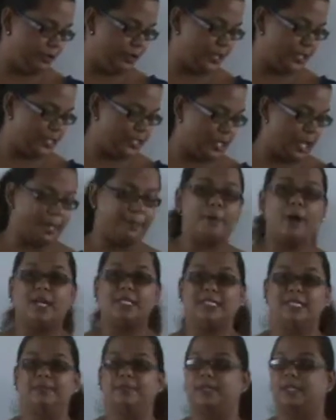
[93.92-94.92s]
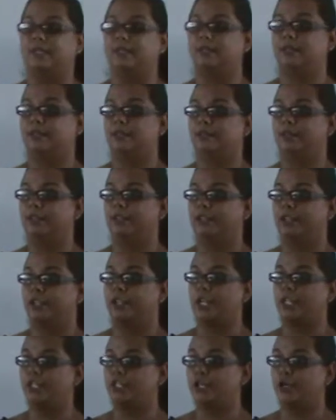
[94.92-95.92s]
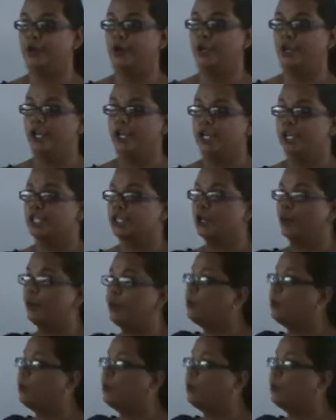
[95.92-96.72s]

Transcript: is not possible. Not so? So